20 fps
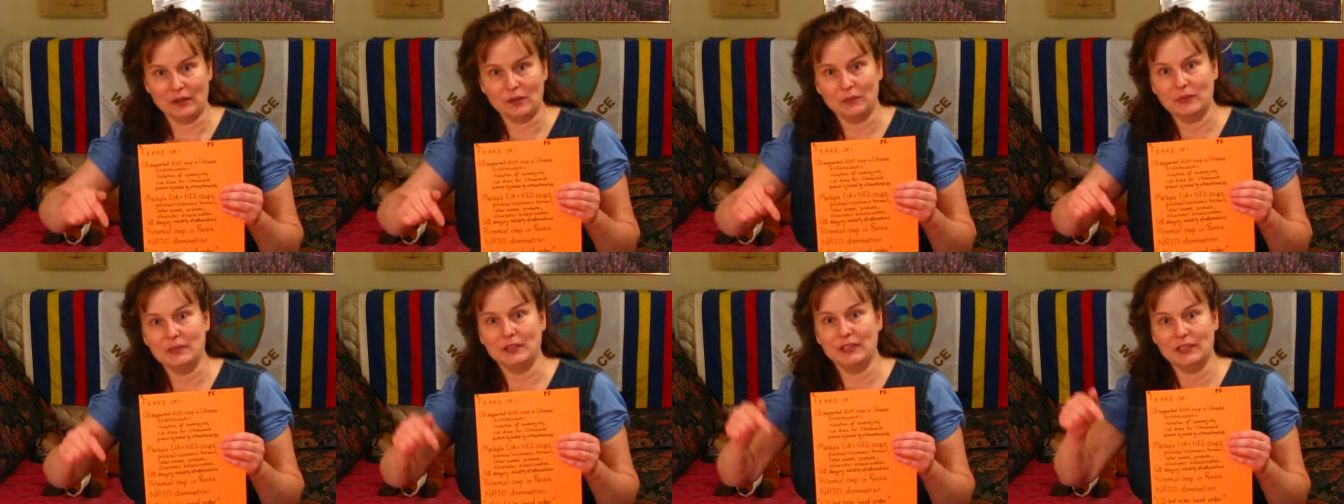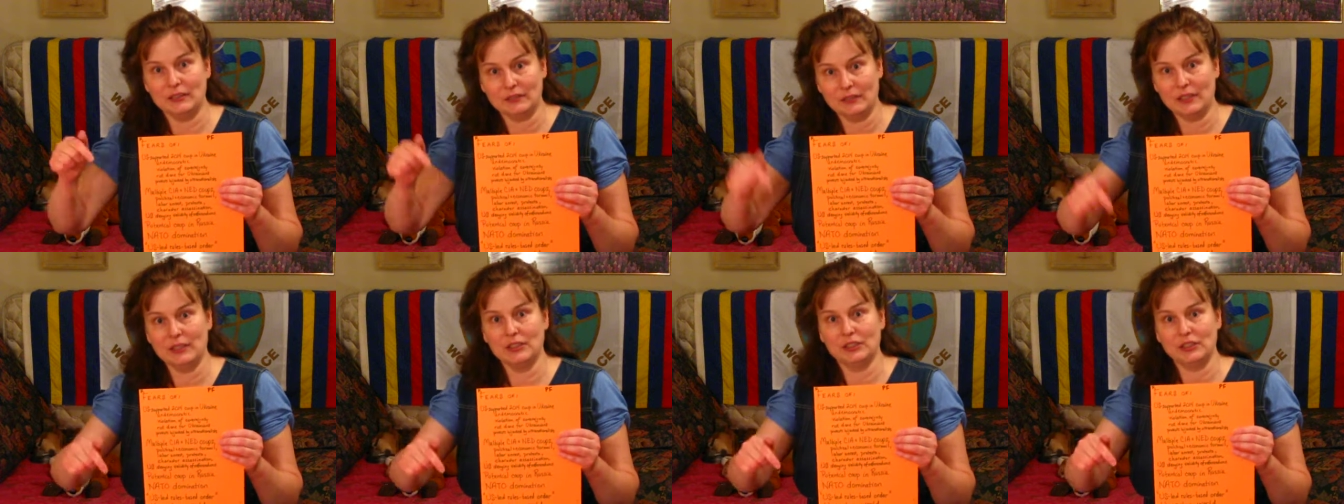with the
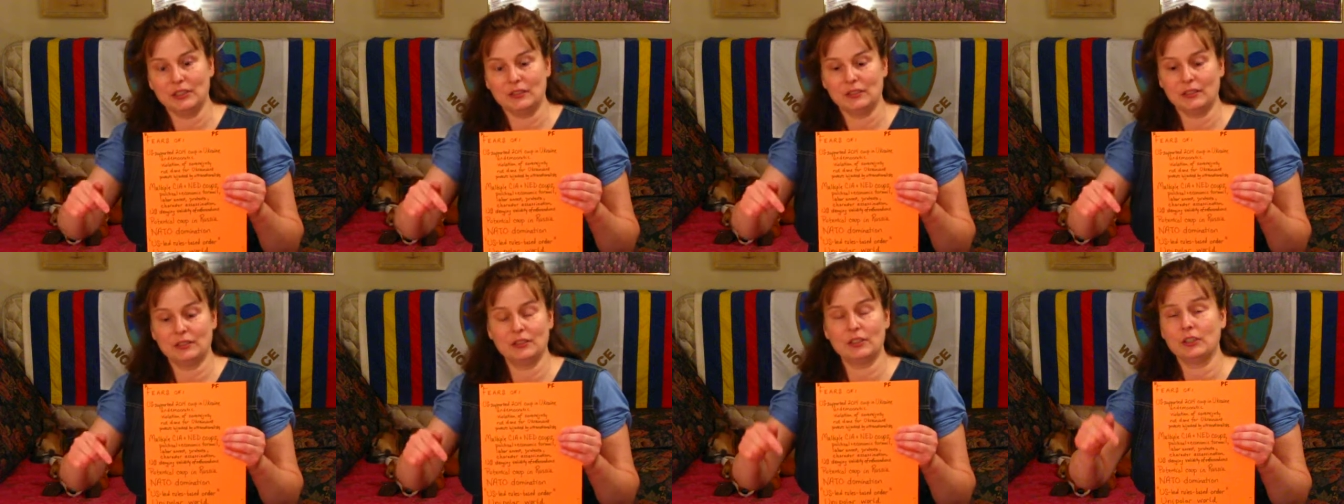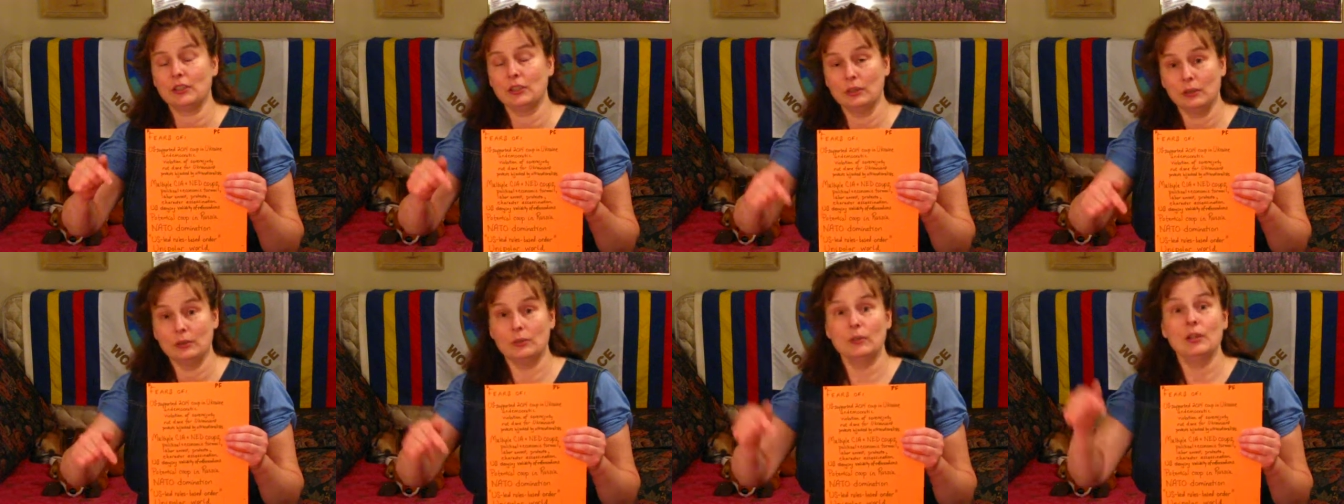invasion, because the
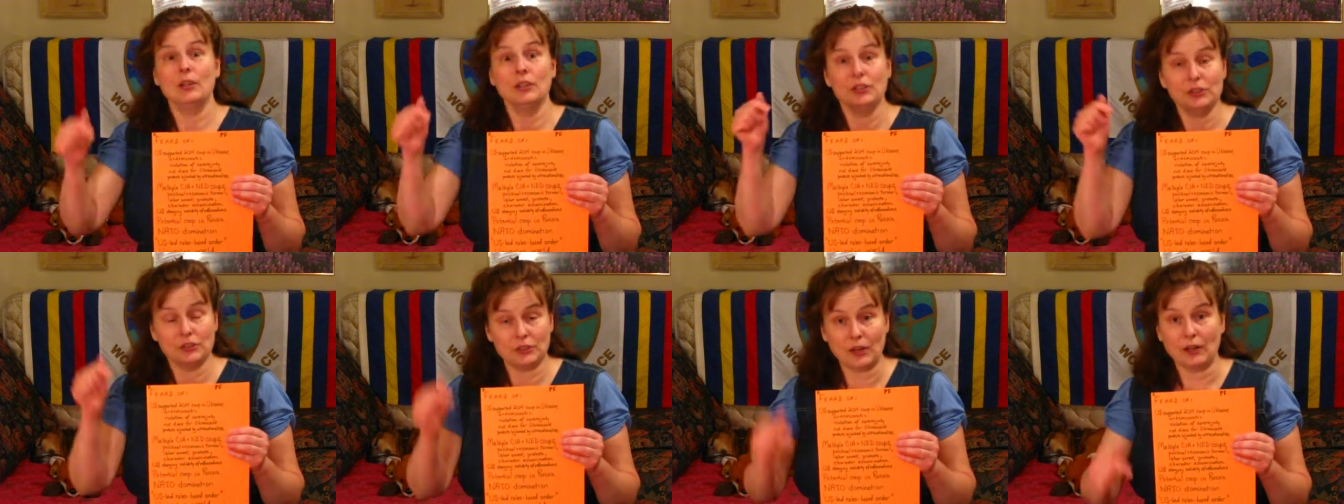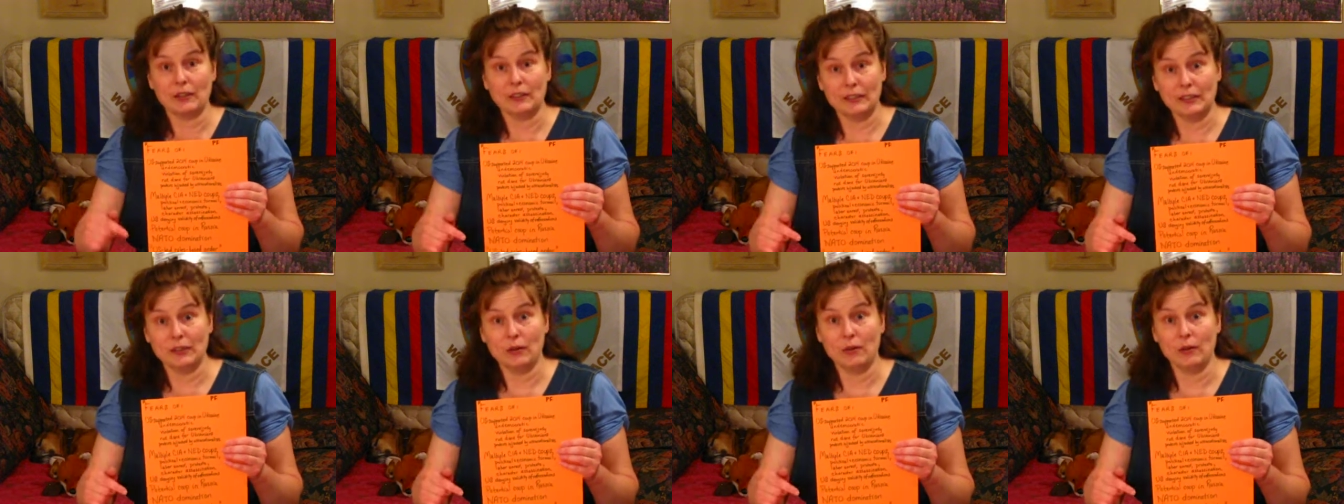coup
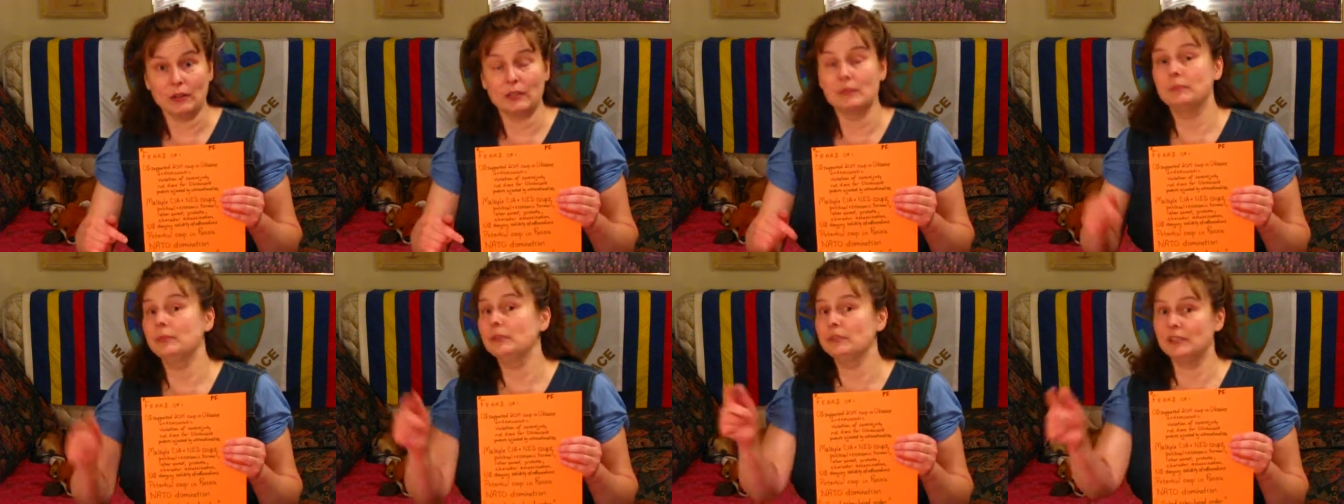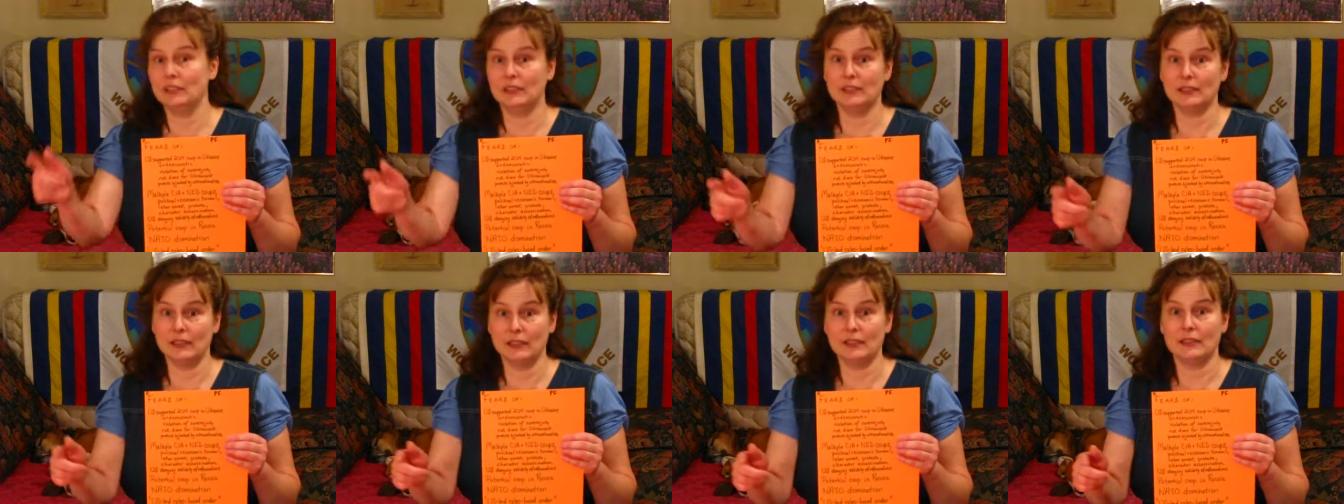started it all, and
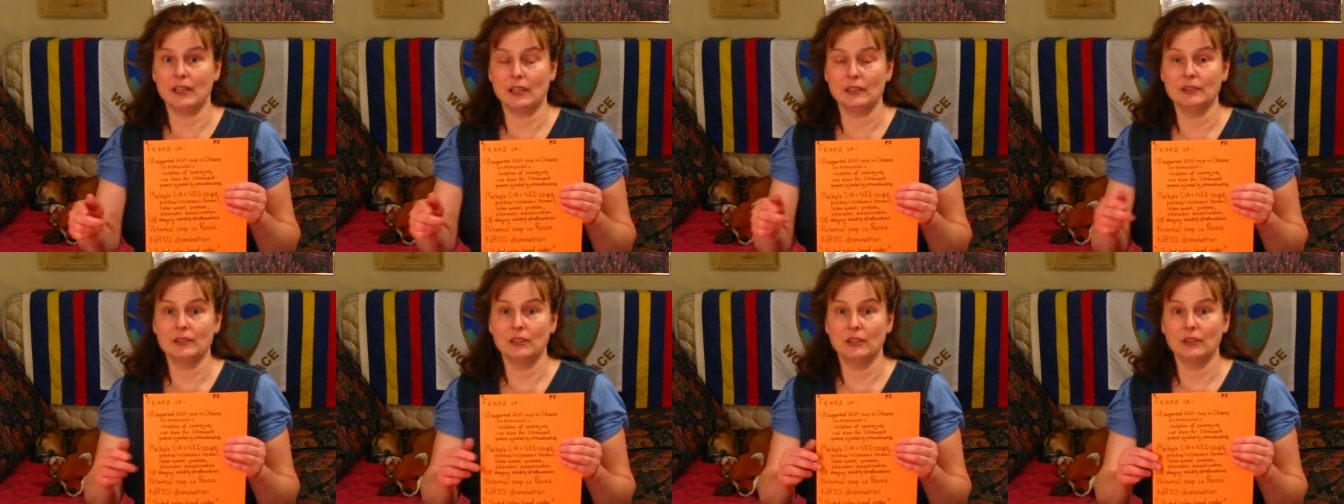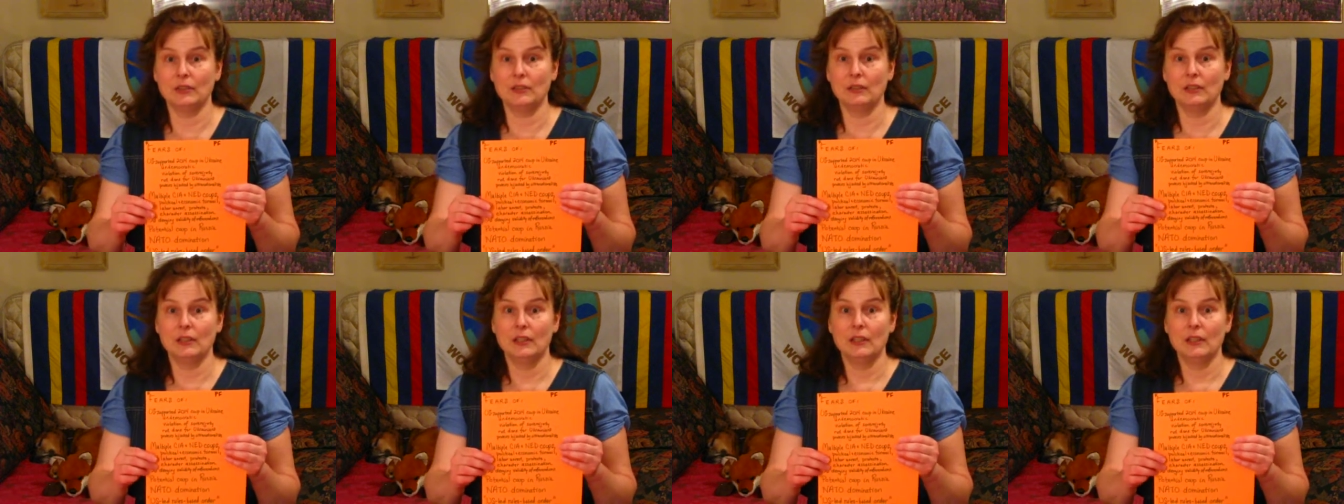Putin says that too.